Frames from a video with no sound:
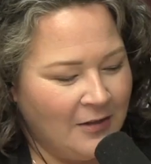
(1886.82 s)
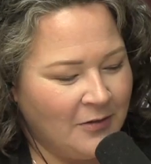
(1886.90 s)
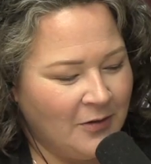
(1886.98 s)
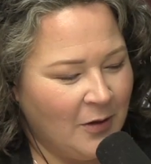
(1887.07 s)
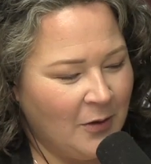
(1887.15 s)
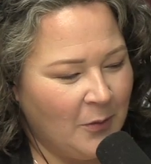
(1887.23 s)

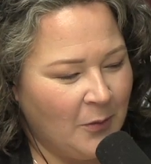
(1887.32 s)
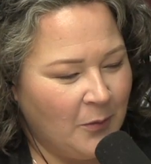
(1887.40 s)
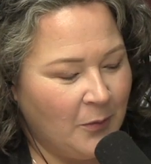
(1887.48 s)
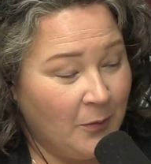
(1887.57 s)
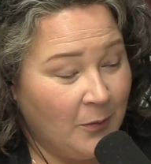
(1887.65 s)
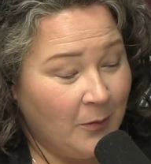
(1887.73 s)

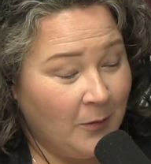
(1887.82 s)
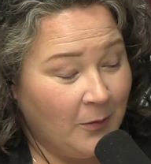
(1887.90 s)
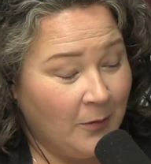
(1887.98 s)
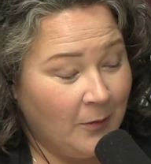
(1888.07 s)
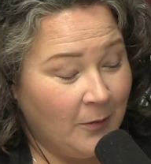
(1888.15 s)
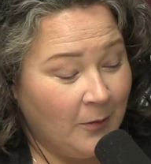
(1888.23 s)
So
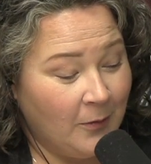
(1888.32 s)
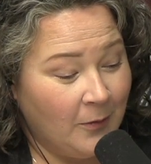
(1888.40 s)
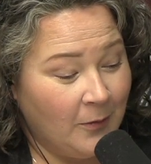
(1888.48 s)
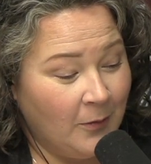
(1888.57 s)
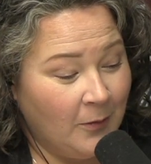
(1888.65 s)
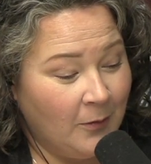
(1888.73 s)

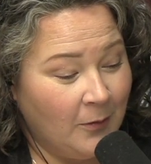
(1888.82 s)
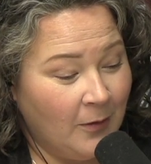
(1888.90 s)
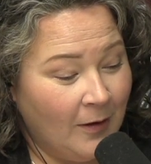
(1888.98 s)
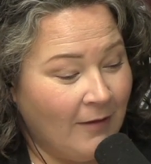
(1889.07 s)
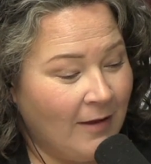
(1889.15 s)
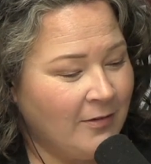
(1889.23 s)

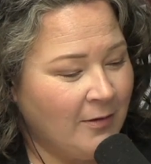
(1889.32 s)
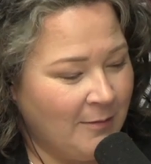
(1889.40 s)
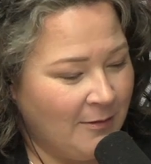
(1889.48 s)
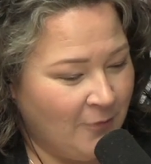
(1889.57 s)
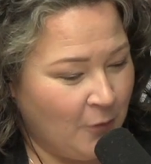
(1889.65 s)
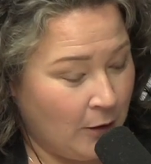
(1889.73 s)
I've got
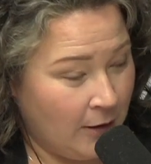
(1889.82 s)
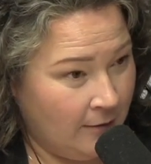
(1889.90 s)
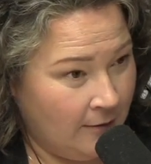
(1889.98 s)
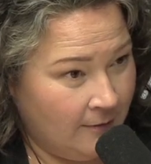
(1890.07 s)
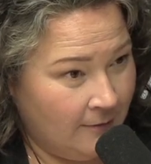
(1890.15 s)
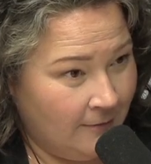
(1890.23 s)
something for you.